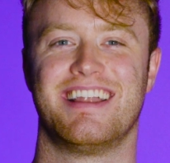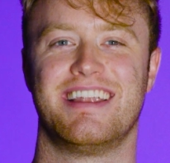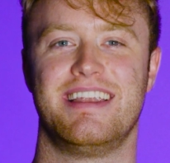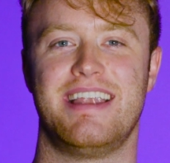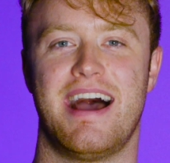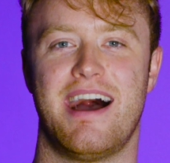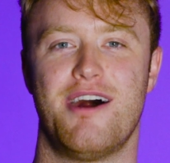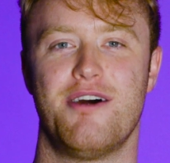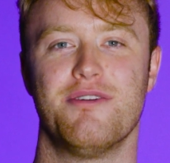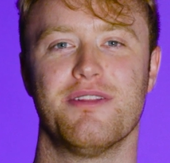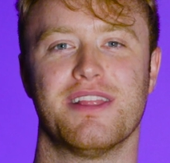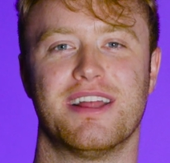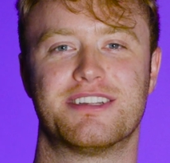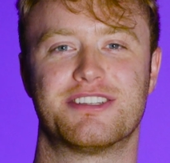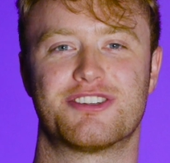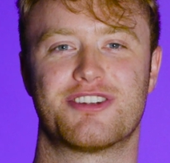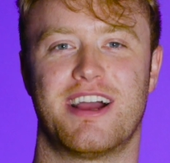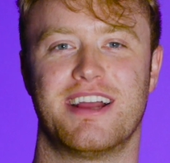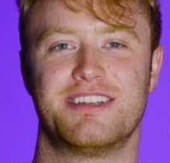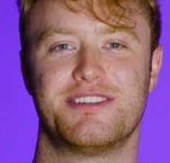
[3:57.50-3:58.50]
Now,
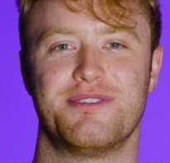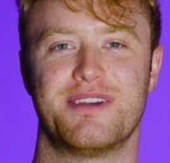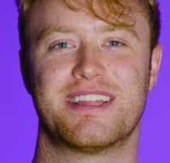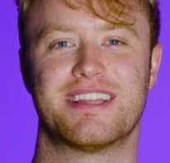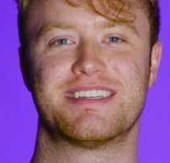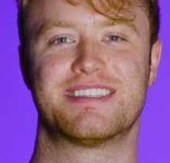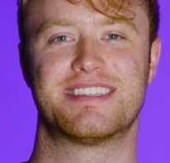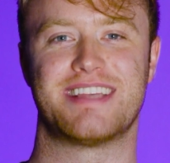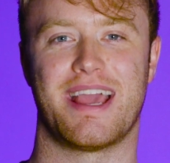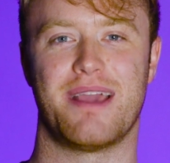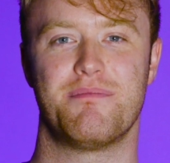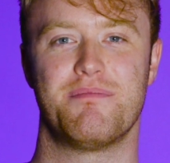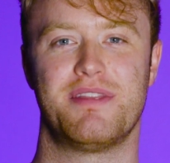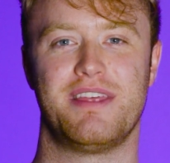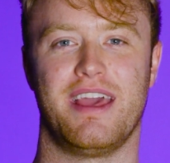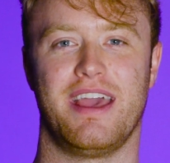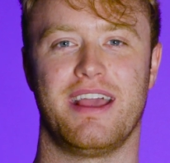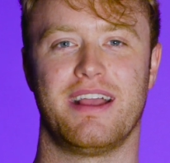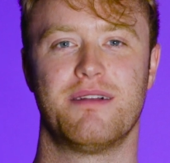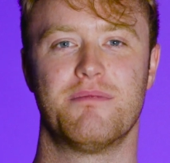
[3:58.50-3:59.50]
let's try doing the same
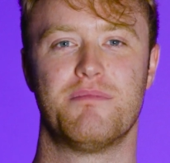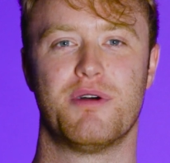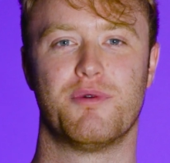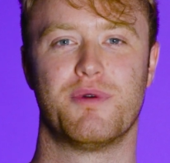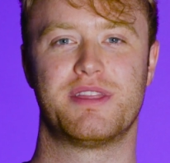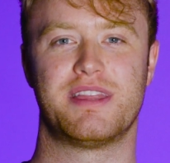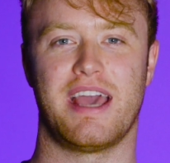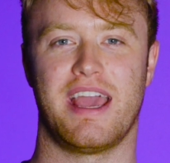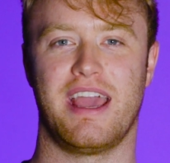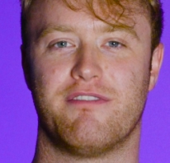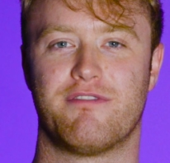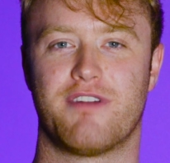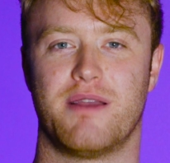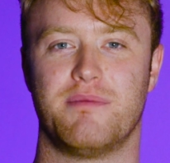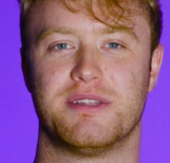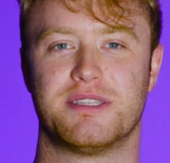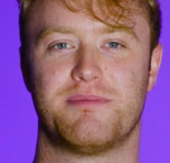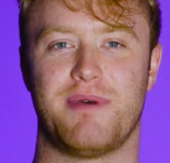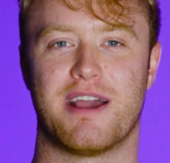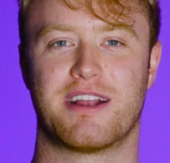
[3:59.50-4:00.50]
thing, but with
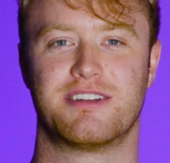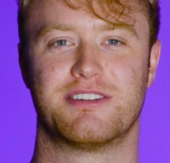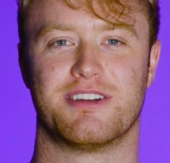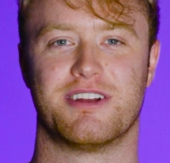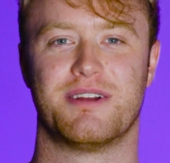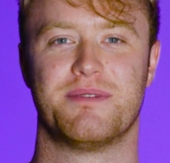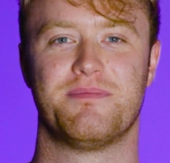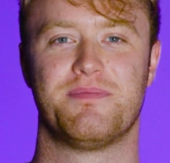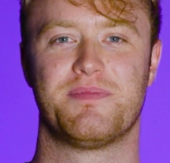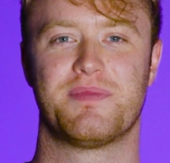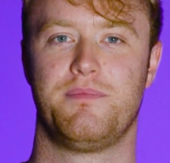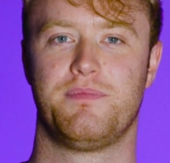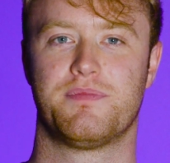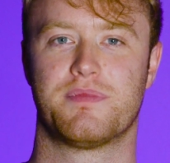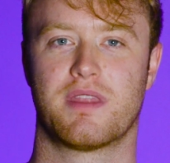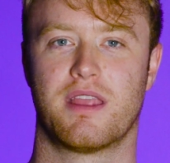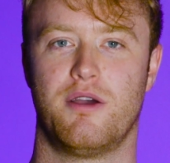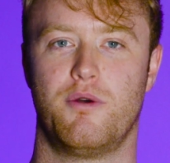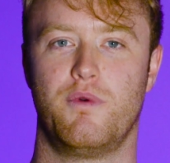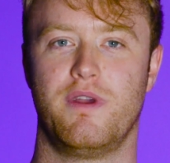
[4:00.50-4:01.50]
A-frame inspector.
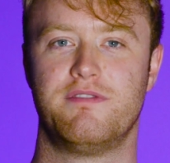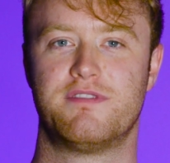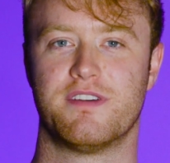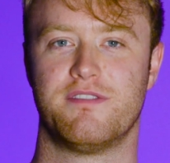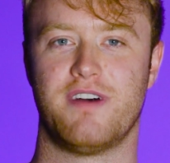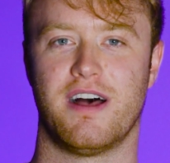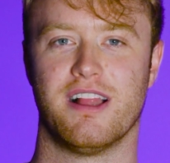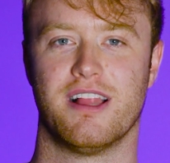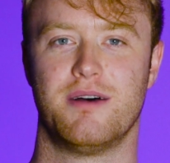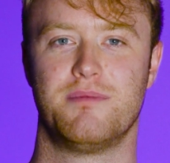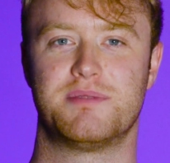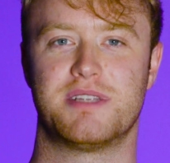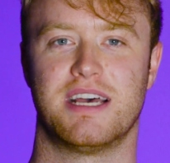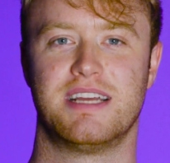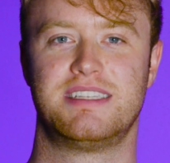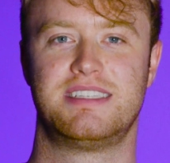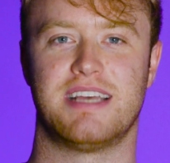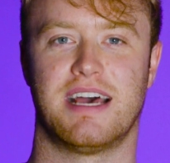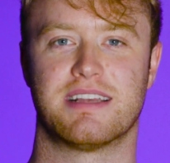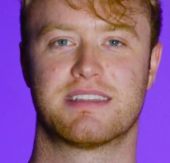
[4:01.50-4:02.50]
We've developed
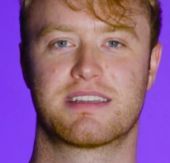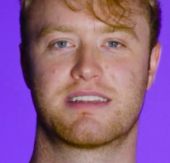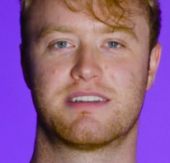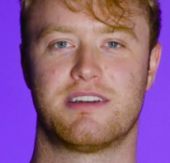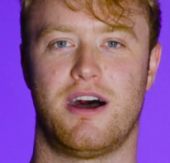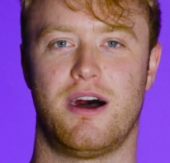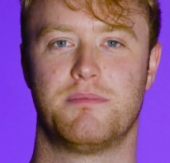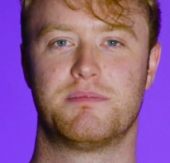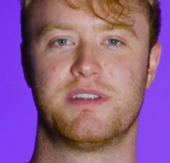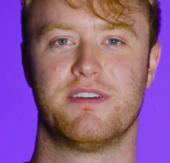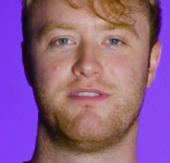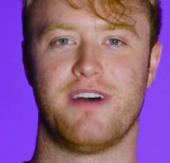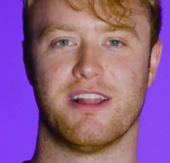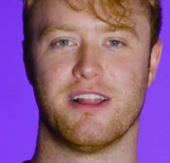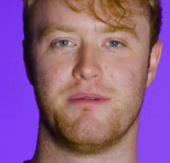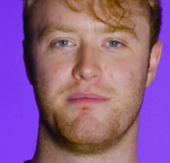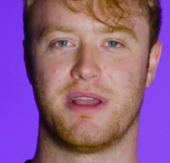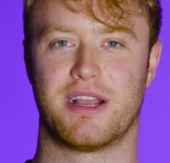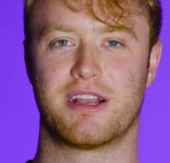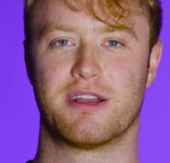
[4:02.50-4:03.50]
a desktop
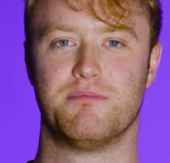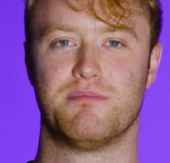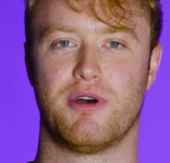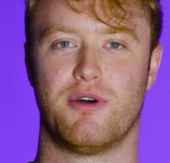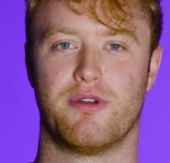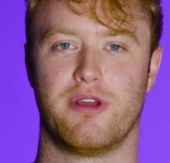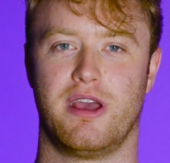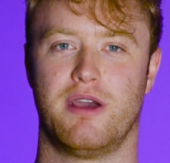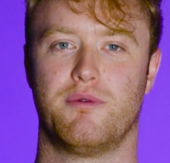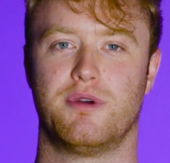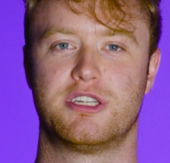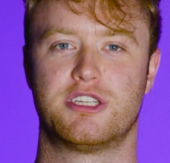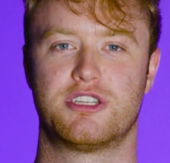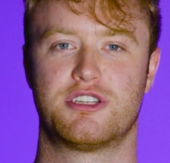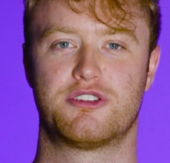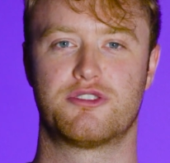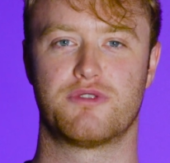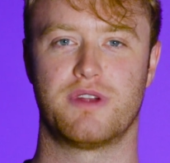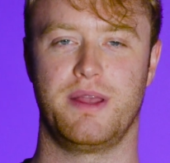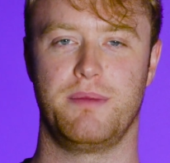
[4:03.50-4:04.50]
development component which
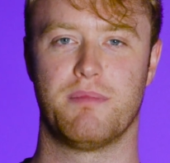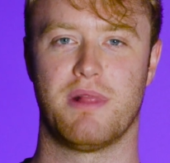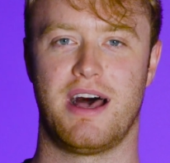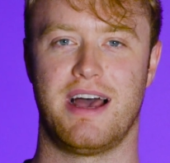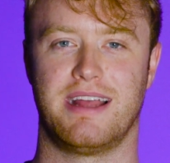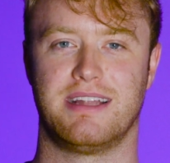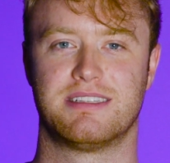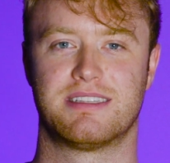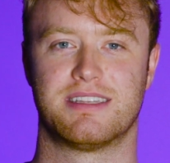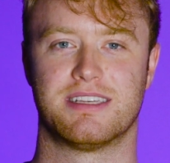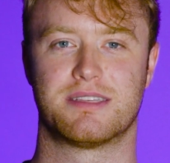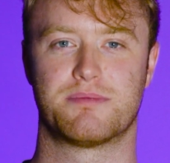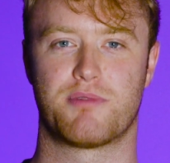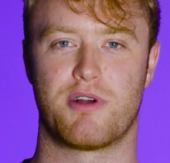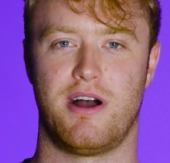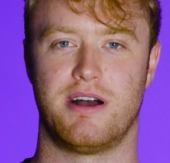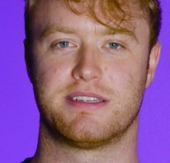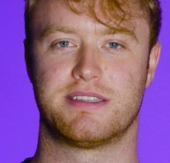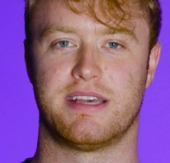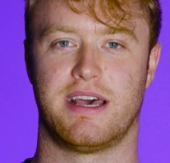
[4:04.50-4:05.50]
streamlines this
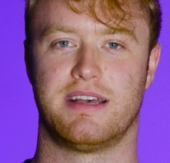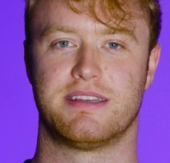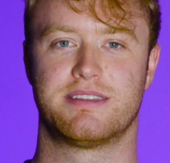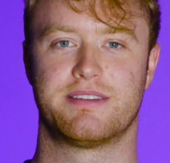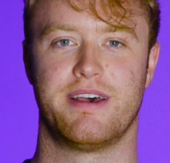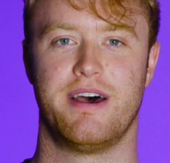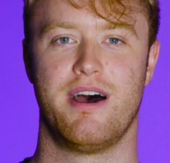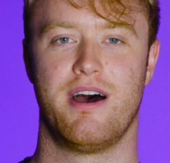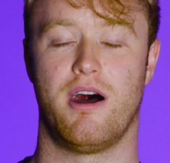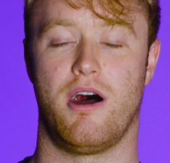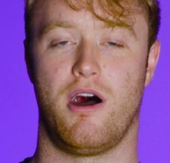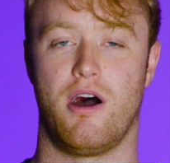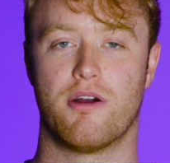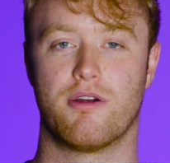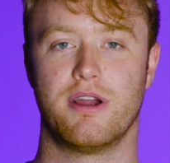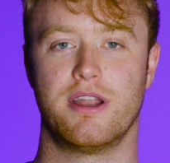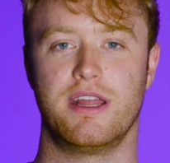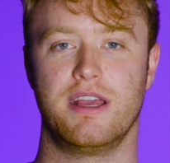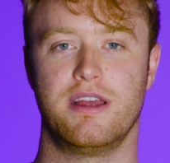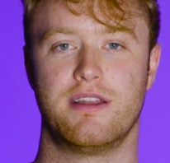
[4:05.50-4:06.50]
process,
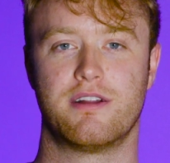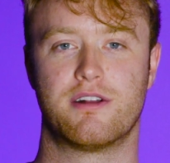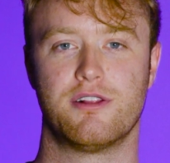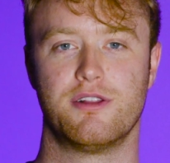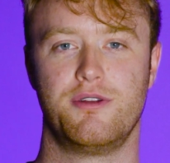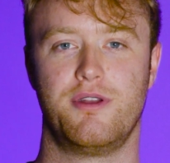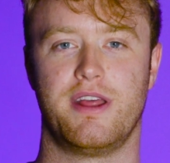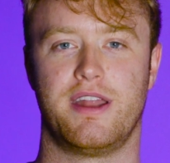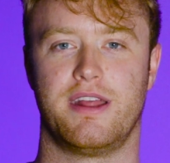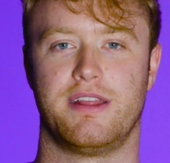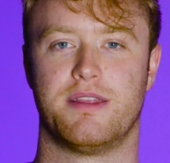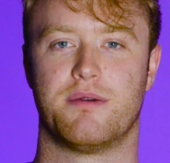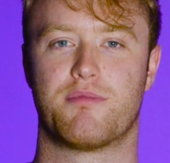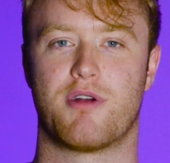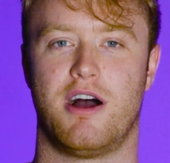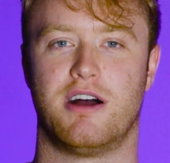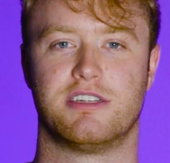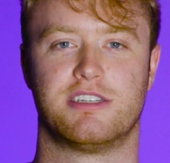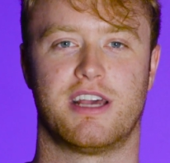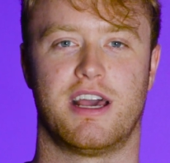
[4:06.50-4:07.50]
already included in the
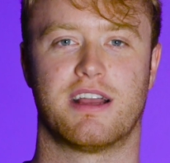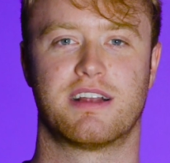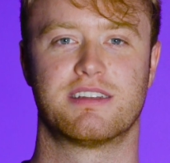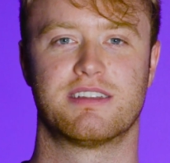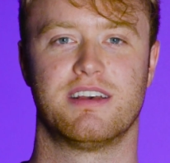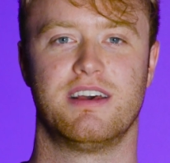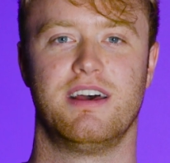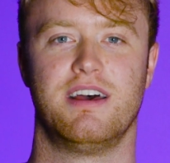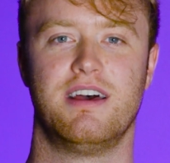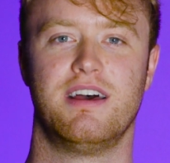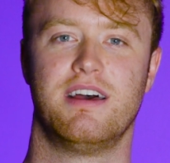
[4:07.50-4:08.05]
project.